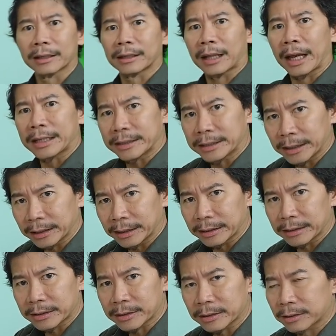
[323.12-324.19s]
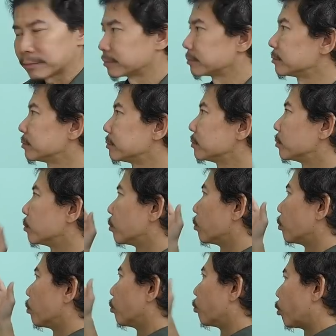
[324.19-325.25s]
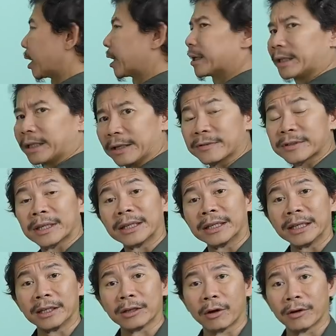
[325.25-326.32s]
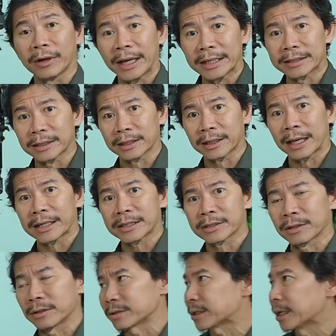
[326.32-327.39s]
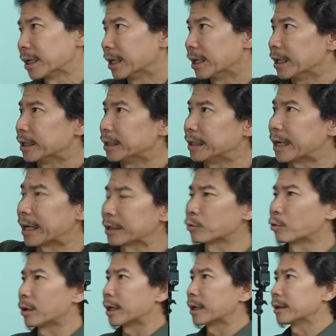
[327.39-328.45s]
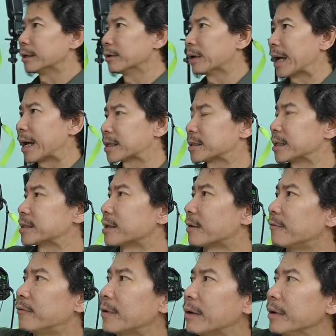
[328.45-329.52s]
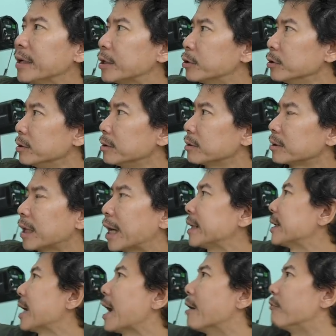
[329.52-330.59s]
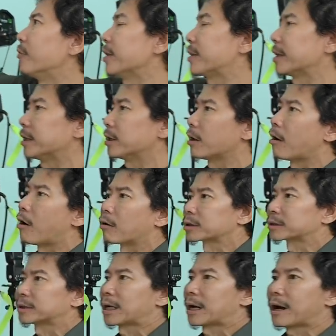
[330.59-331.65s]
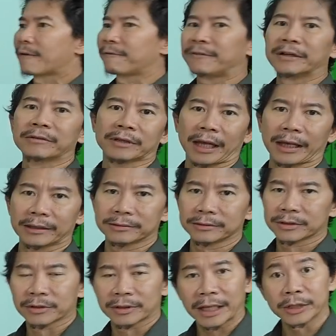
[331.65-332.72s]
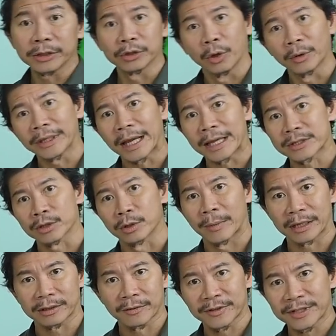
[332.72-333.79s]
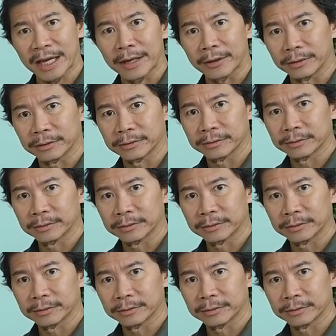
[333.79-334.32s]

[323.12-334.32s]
lighting. One gives an elongated light source. The other one acts as a very good light everything octa field light so that you don't get so much of shadow.